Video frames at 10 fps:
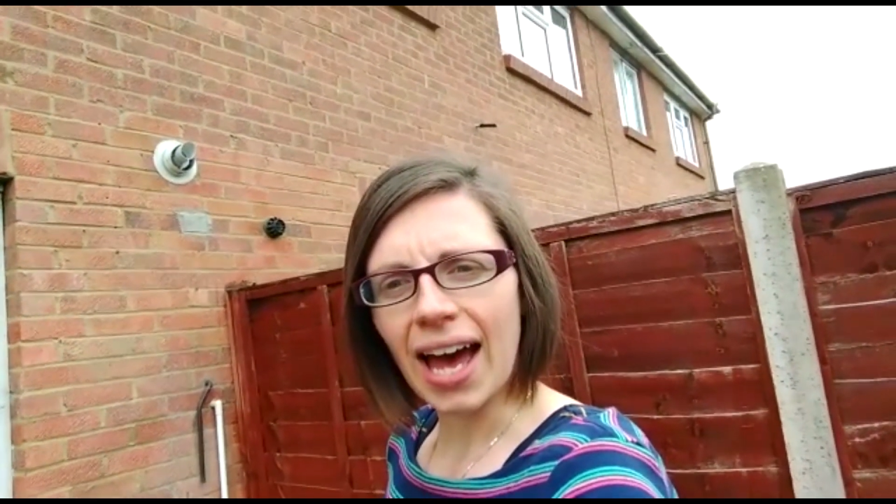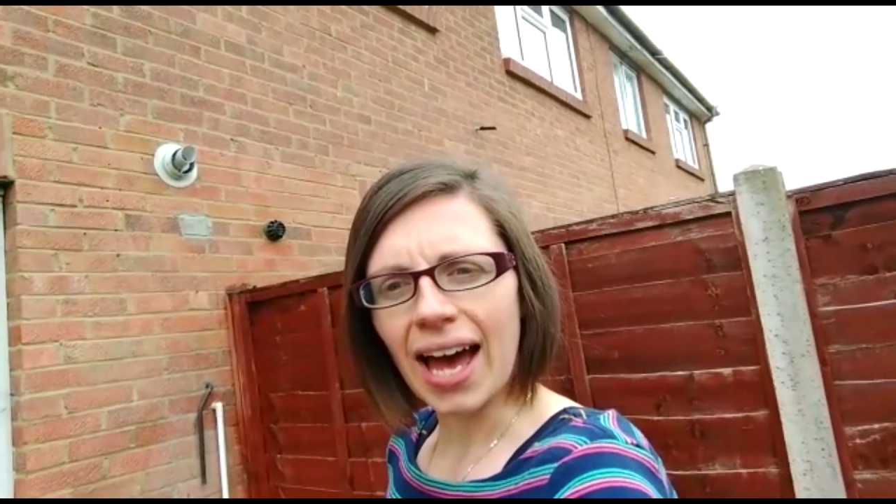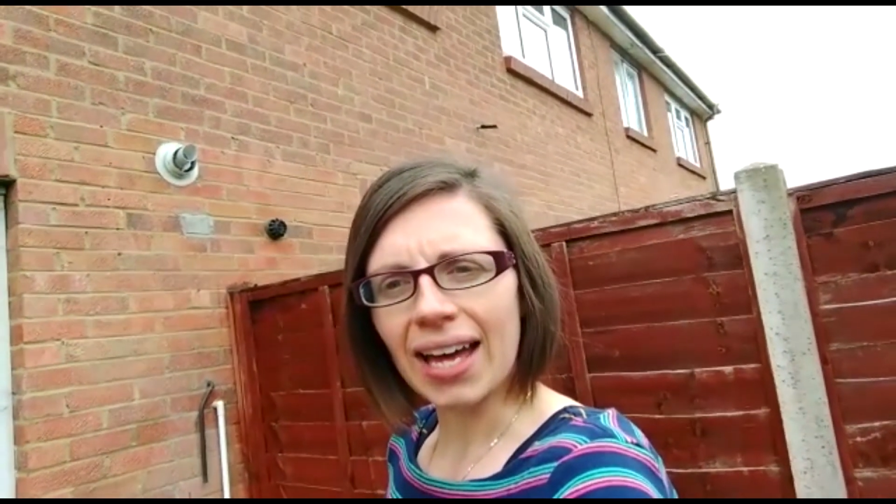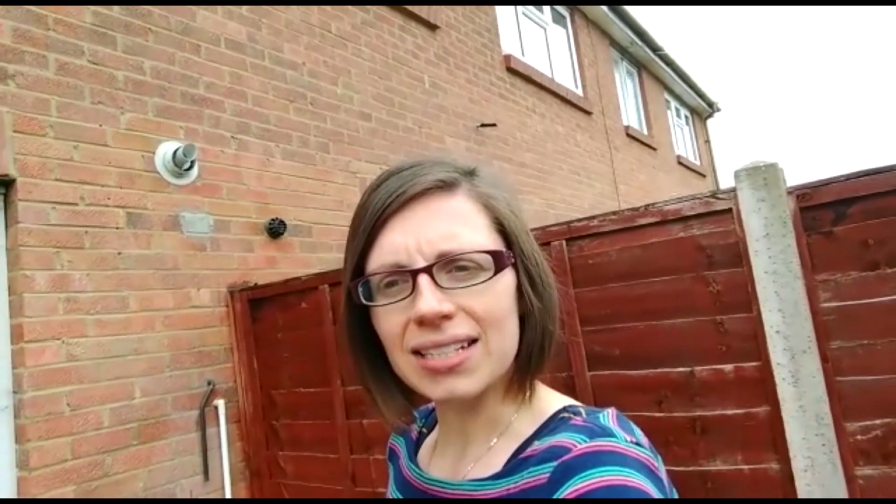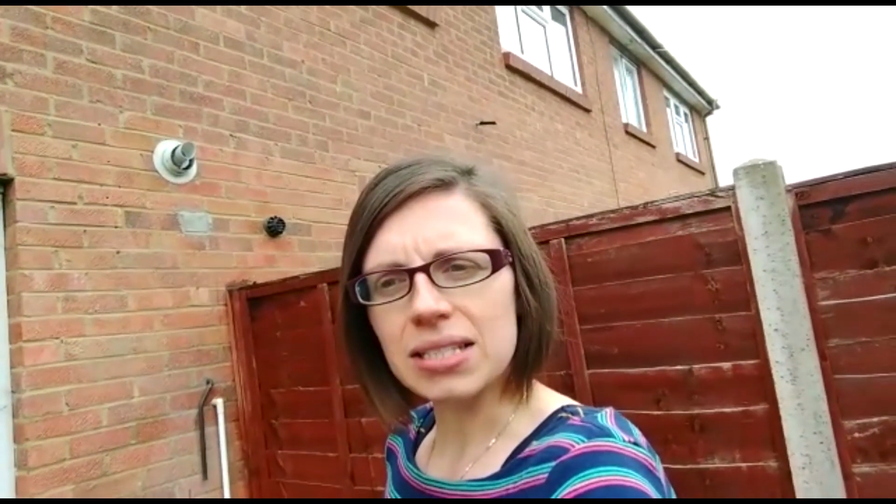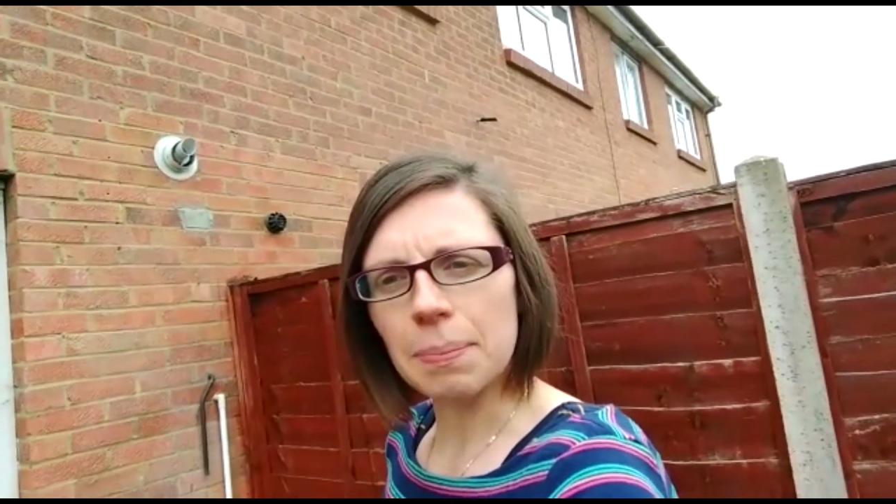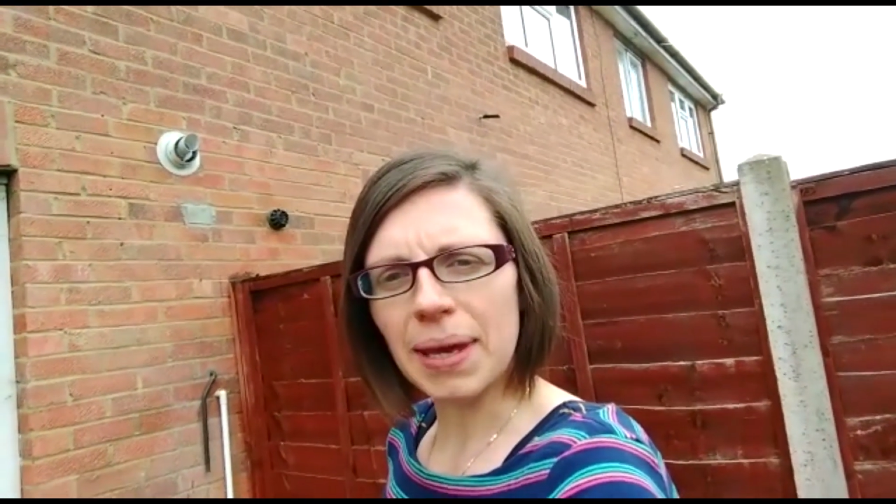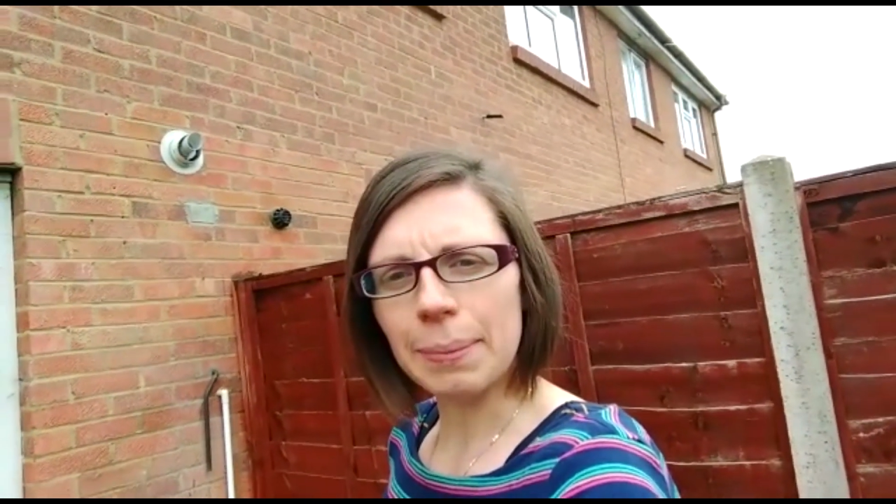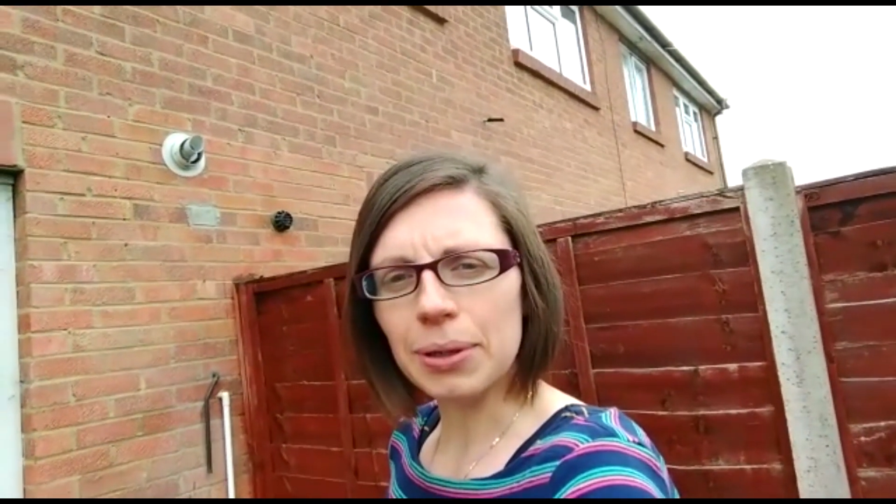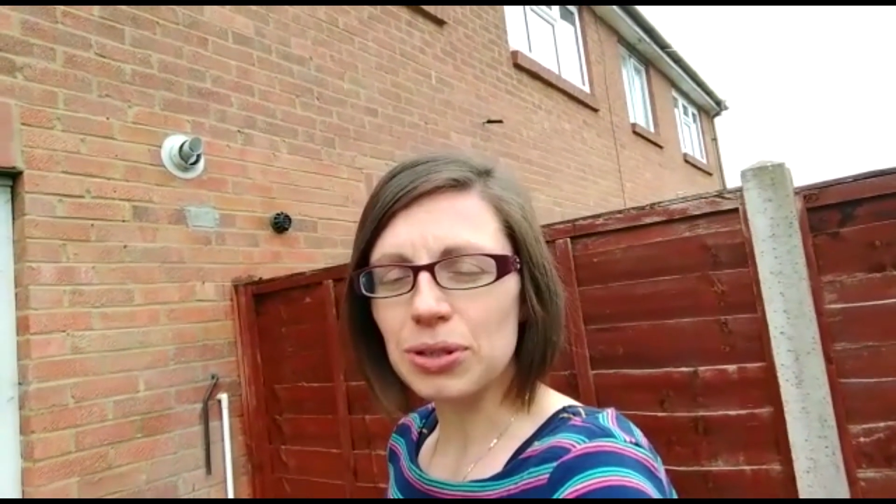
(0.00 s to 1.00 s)
And the
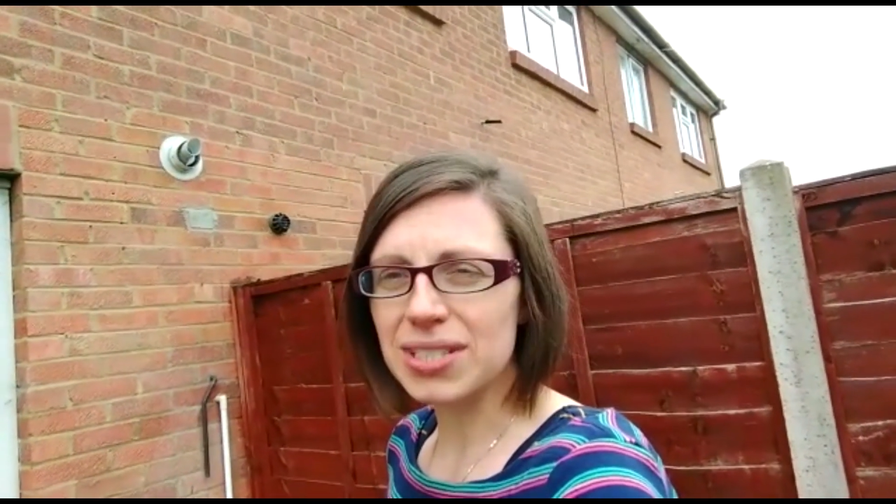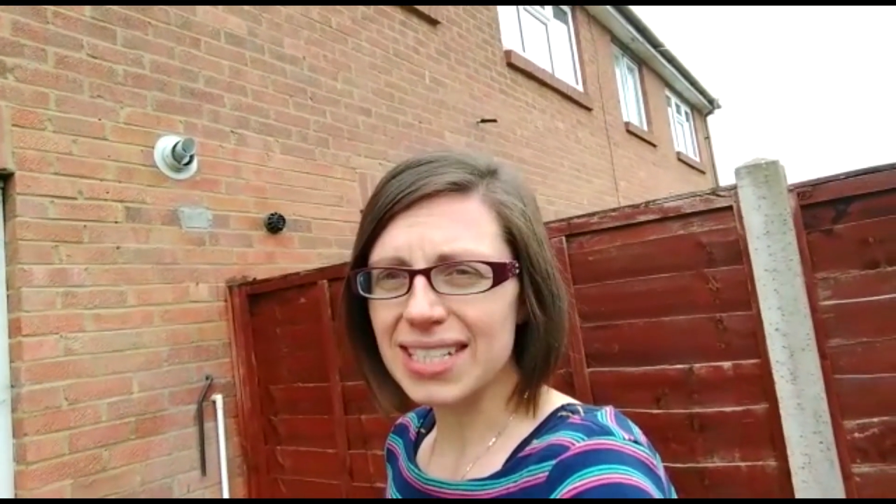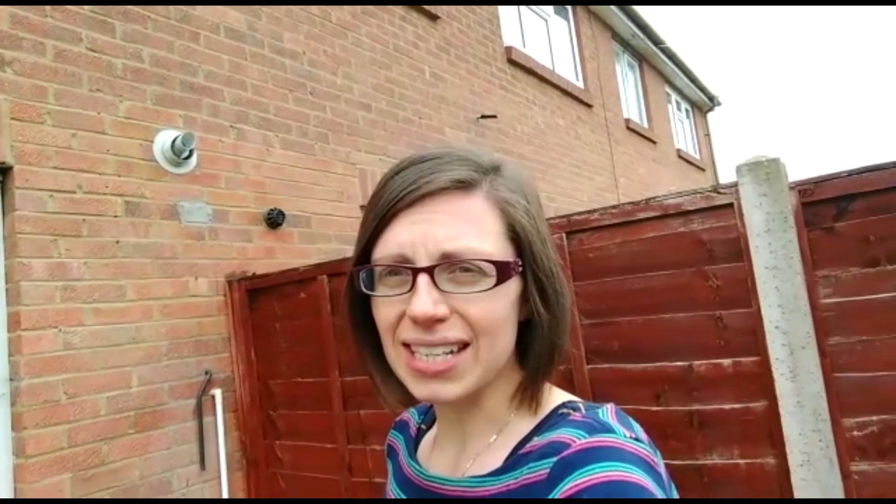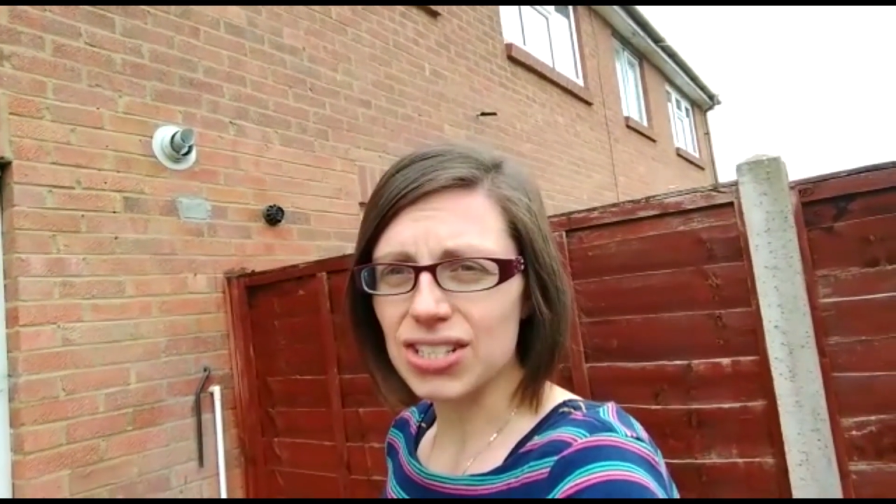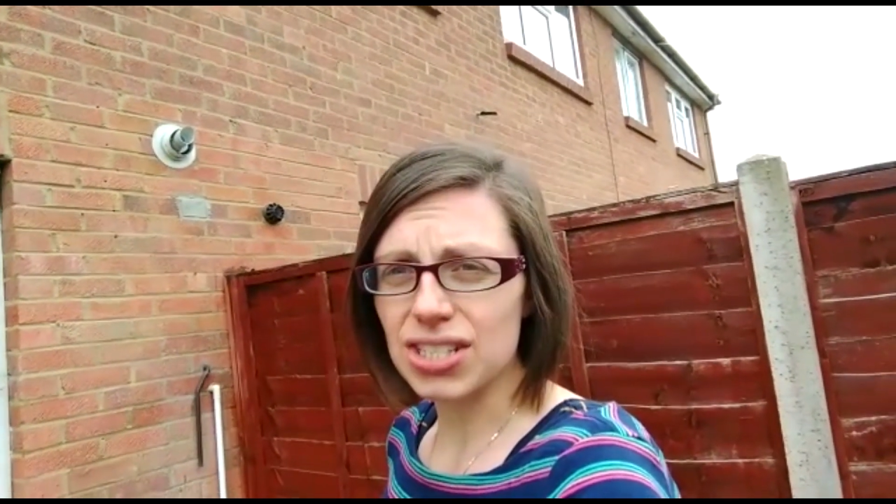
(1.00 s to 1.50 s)
people who'd seen